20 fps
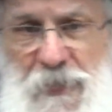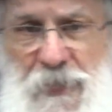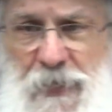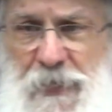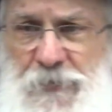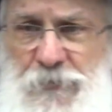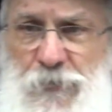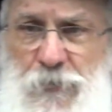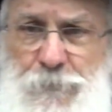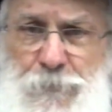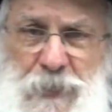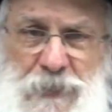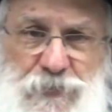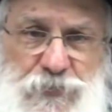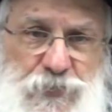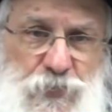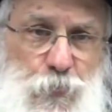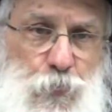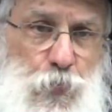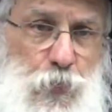And there are a
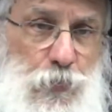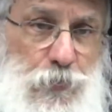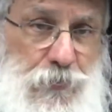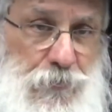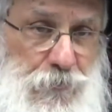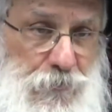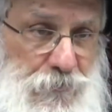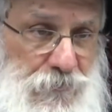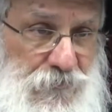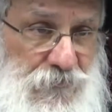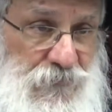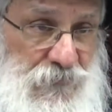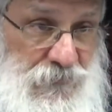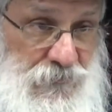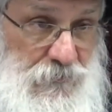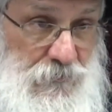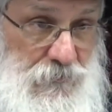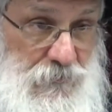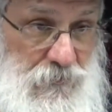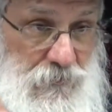bunch of
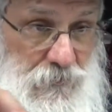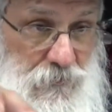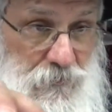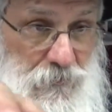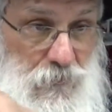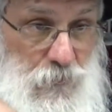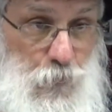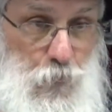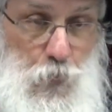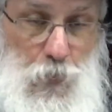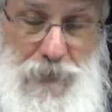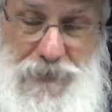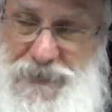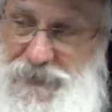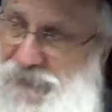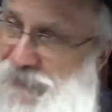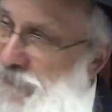workers walking